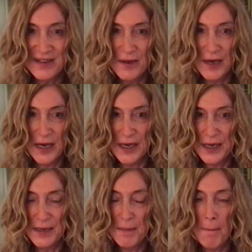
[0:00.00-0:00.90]

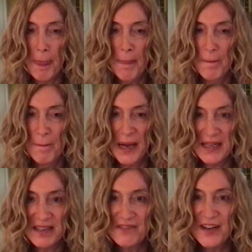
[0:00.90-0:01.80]
by
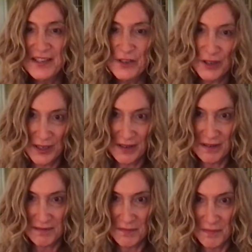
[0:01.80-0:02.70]

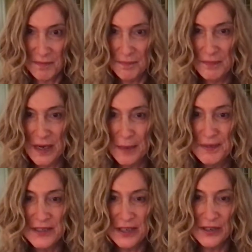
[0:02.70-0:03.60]
convention,
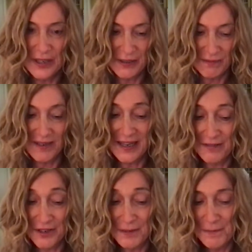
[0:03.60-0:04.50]
commentary,
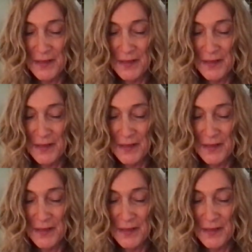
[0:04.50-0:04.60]
whatever,